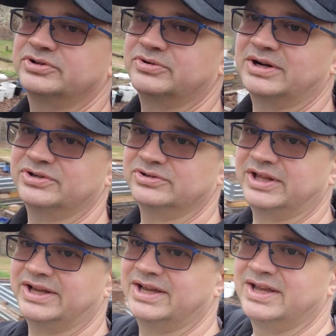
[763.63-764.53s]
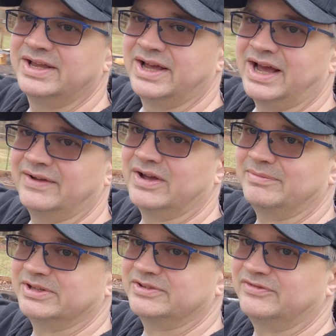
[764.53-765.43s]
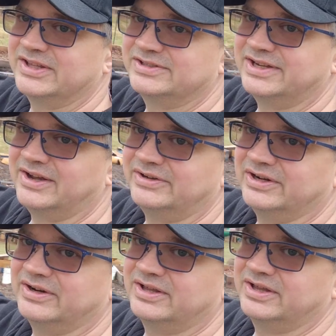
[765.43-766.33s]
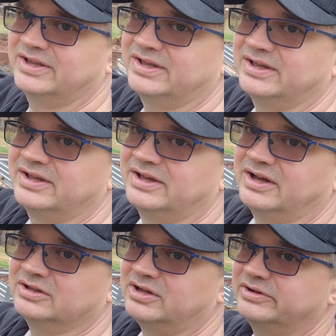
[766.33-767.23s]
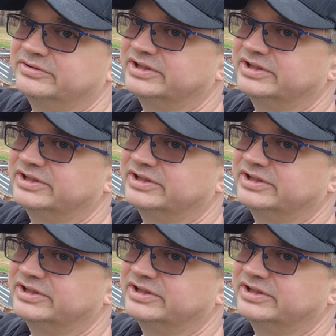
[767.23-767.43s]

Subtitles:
structures? Like, I've got this fence down here. Along